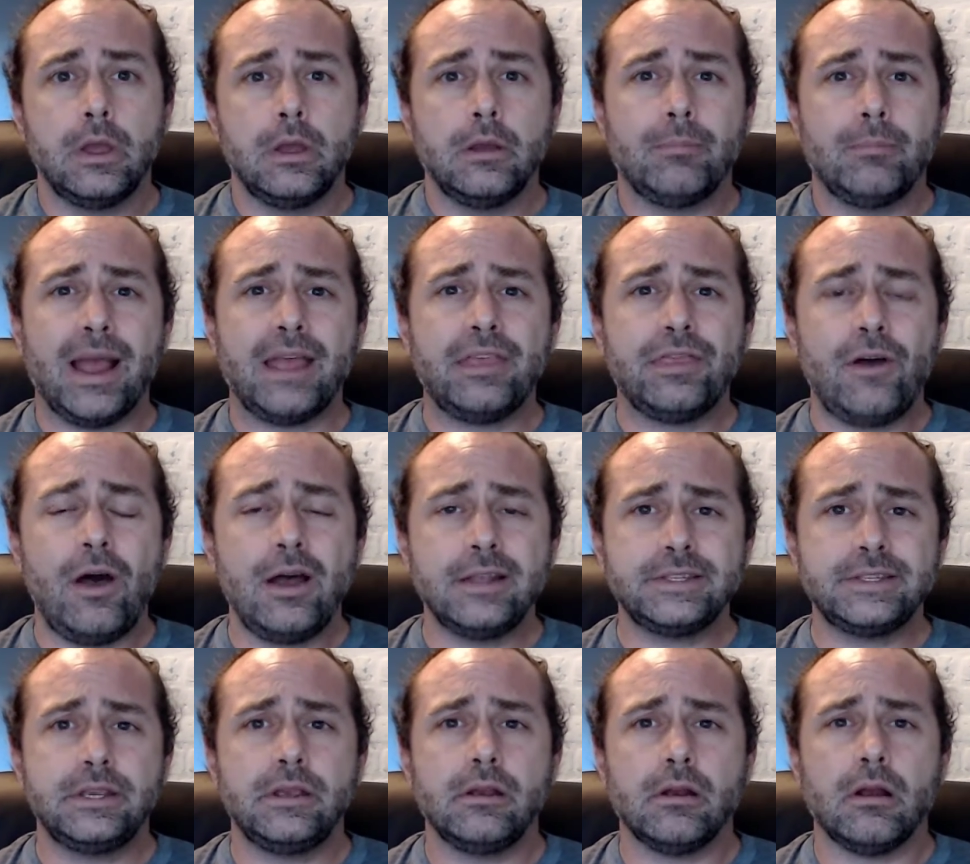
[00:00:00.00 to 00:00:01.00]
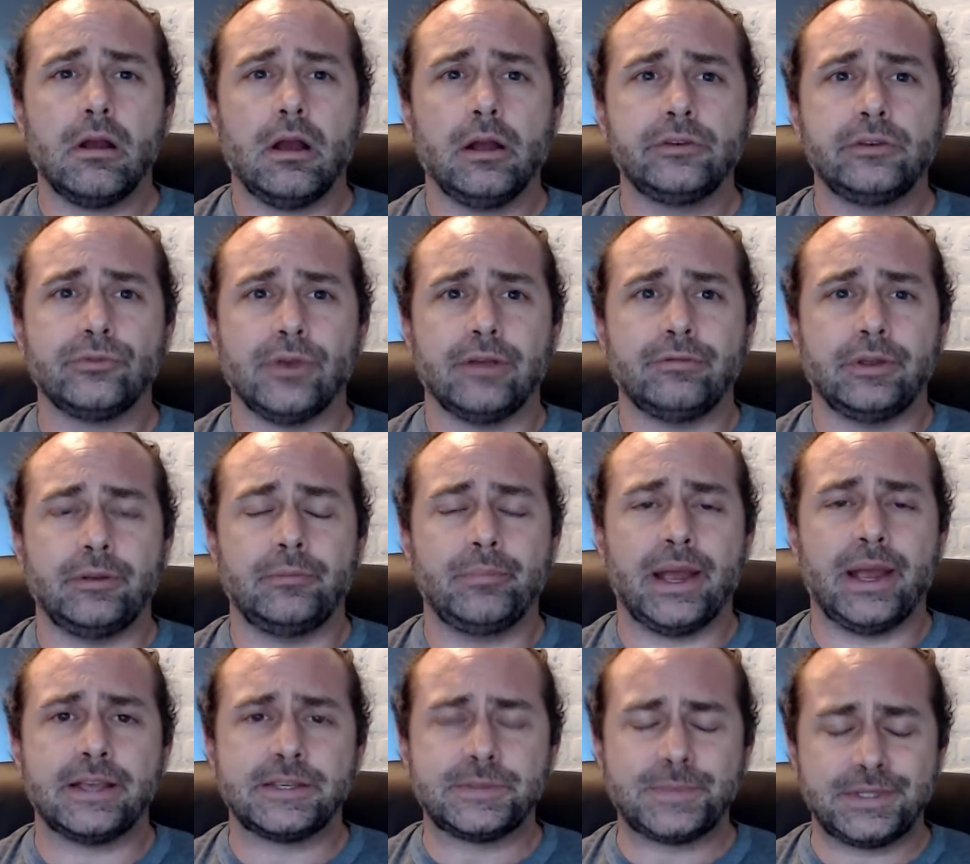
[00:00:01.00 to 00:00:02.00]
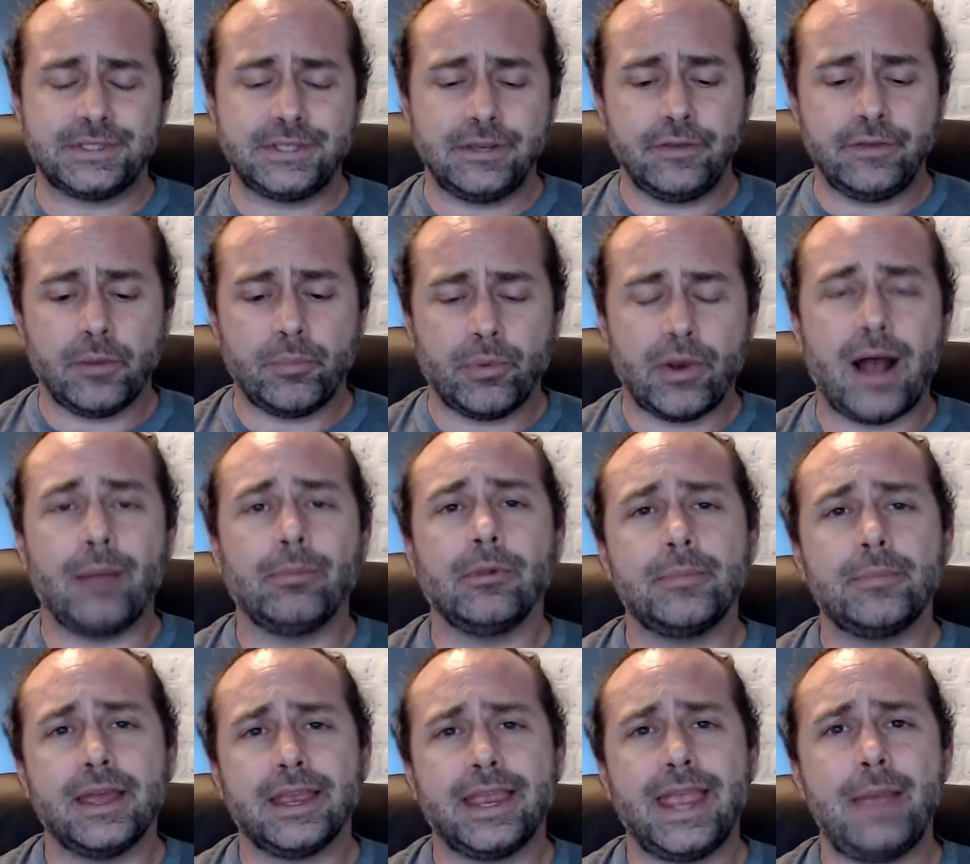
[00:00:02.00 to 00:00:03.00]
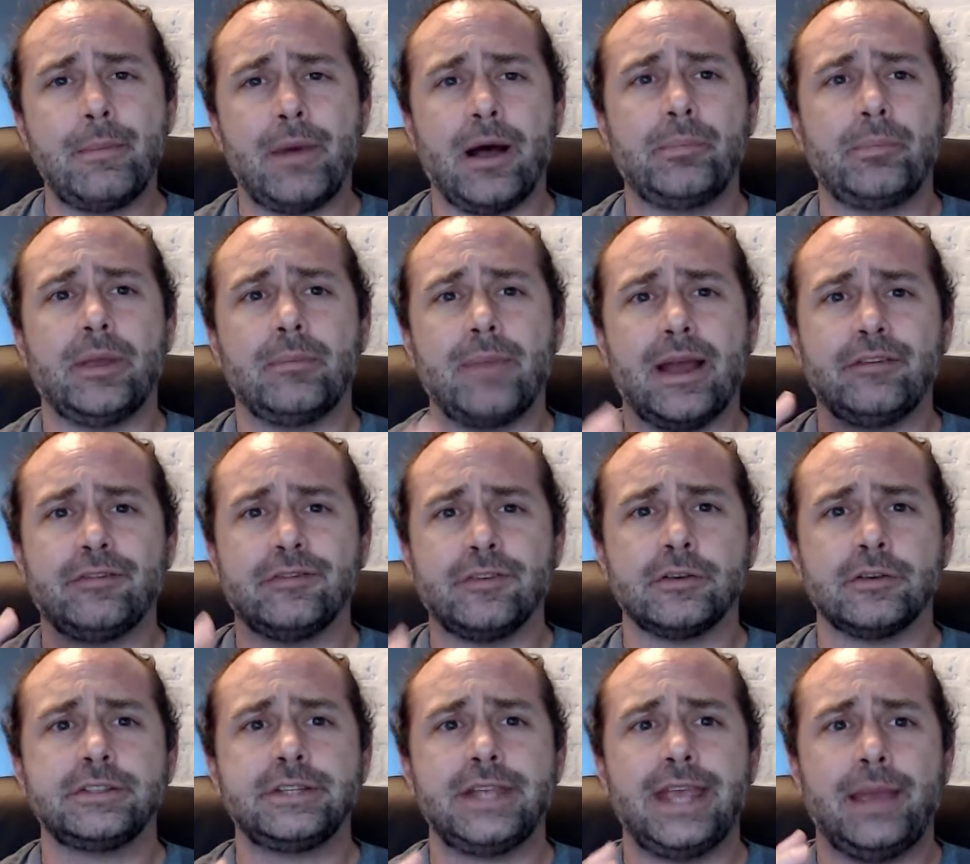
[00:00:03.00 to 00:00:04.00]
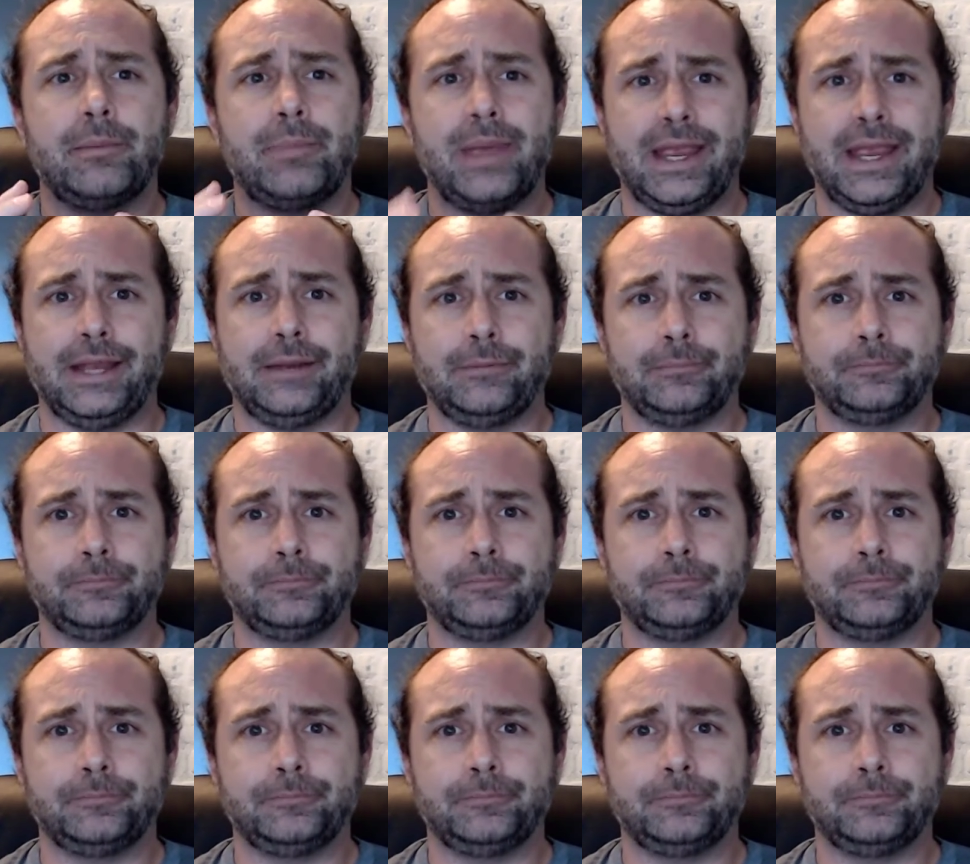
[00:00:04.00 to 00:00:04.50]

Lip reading: My thoughts here are driven by a specific problem that came up in my first campaign.